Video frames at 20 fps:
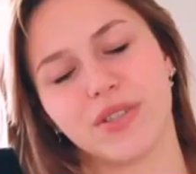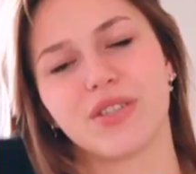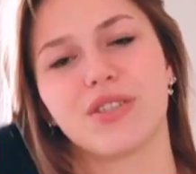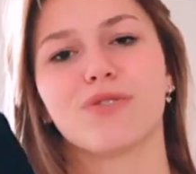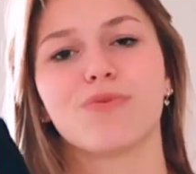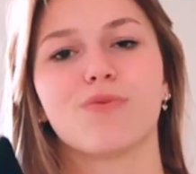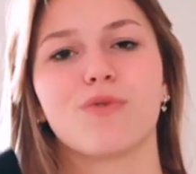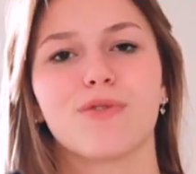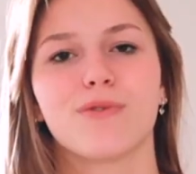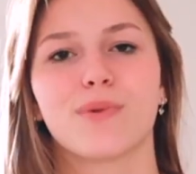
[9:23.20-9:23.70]
This
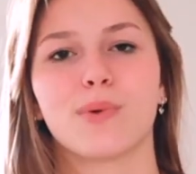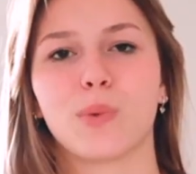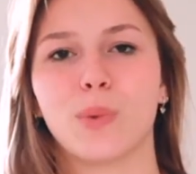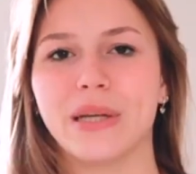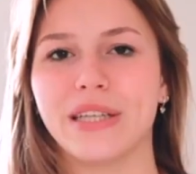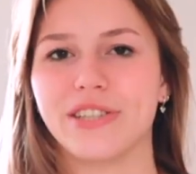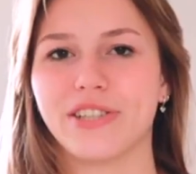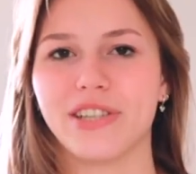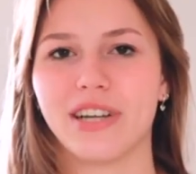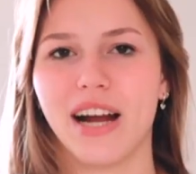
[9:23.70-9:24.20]
is more for
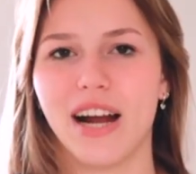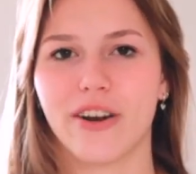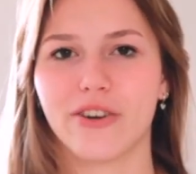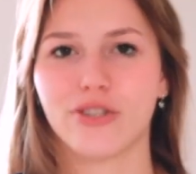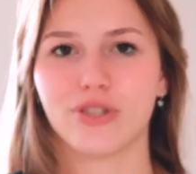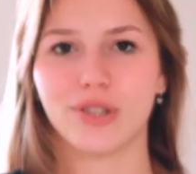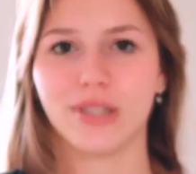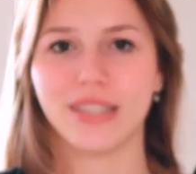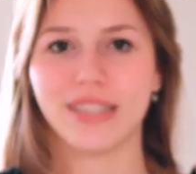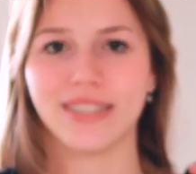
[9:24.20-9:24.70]
winter,
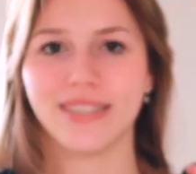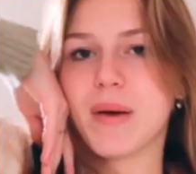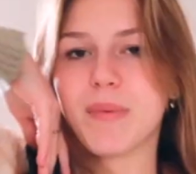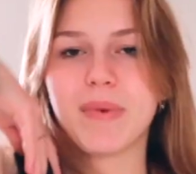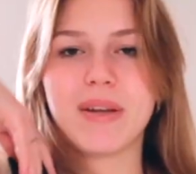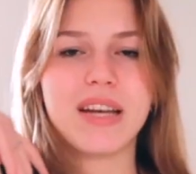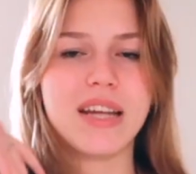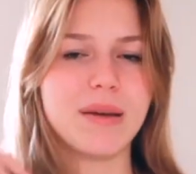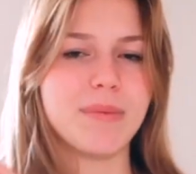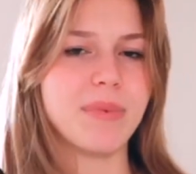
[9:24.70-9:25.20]
actually. I'm
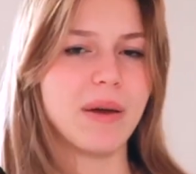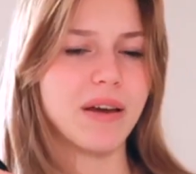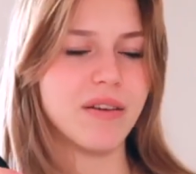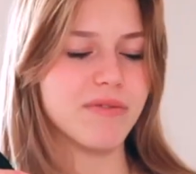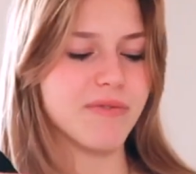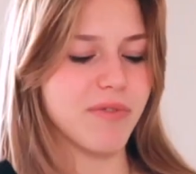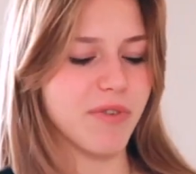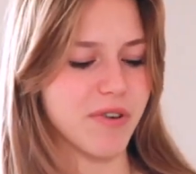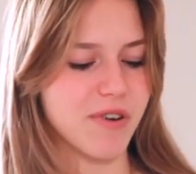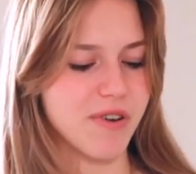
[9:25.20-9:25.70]
gonna keep it
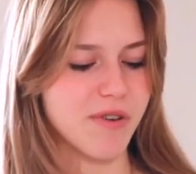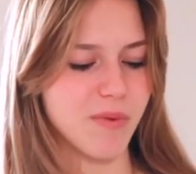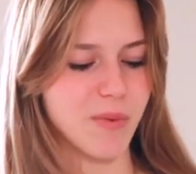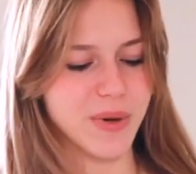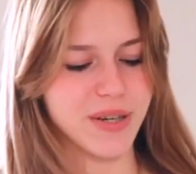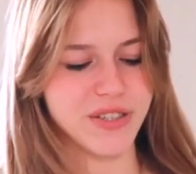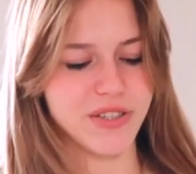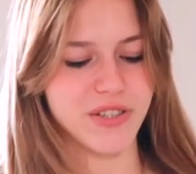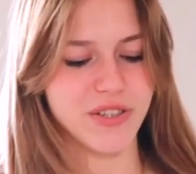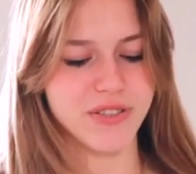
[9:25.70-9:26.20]
for
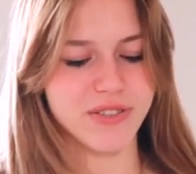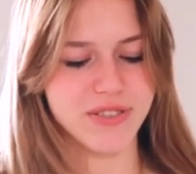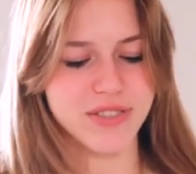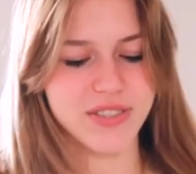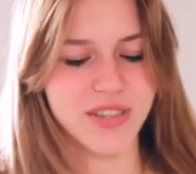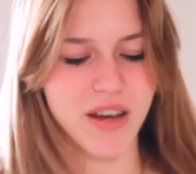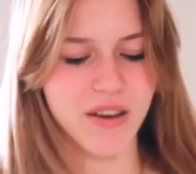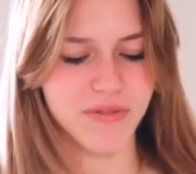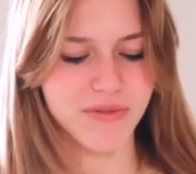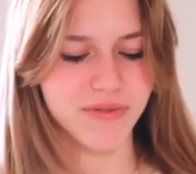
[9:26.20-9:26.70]
winter and
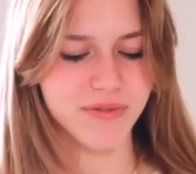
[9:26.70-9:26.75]
stuff.